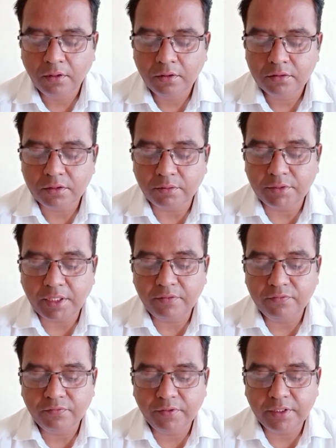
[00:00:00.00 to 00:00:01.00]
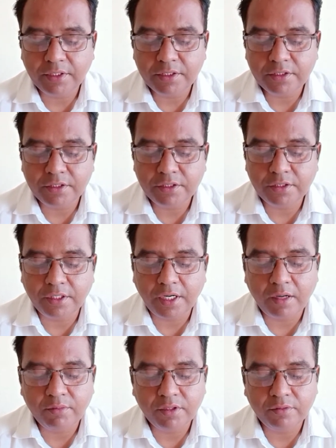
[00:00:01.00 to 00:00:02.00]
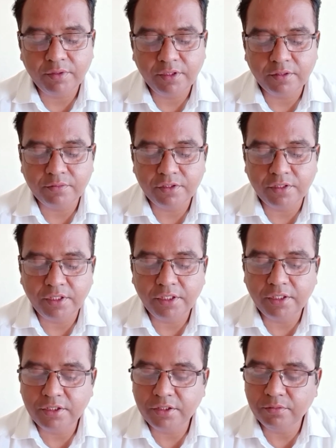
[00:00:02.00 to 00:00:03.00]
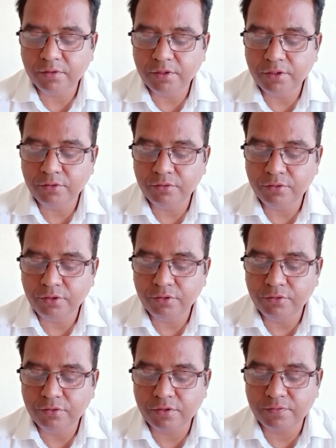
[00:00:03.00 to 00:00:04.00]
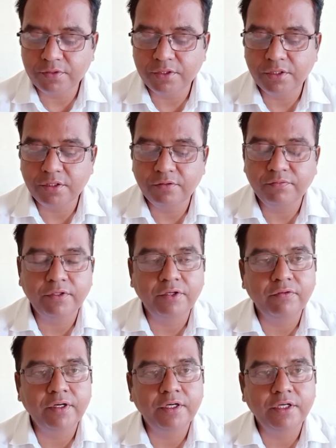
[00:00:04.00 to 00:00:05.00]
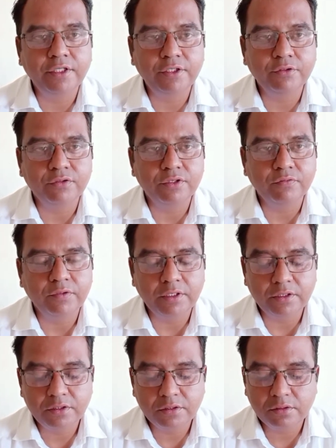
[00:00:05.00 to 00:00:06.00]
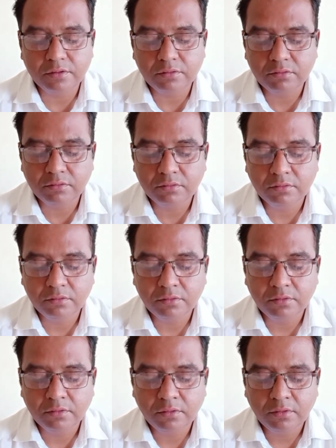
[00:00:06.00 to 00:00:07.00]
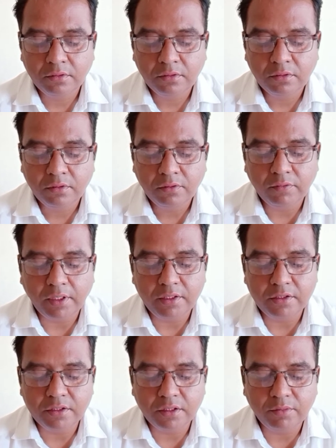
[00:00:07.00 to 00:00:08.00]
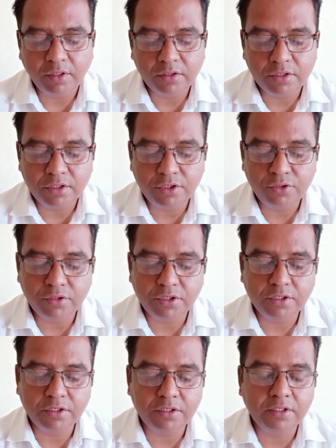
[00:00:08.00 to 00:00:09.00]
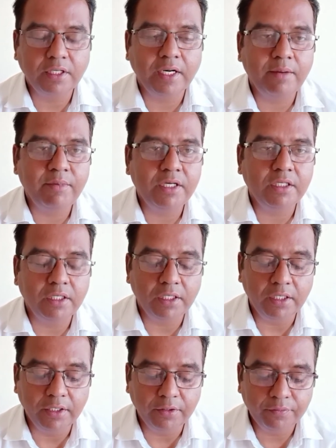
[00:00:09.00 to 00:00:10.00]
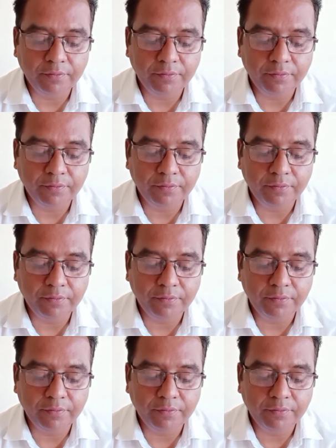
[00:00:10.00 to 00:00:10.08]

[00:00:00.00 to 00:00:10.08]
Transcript: Sometimes weakness in grammar becomes negligible due to use of certain frequently used words, while in some other situations grammaticality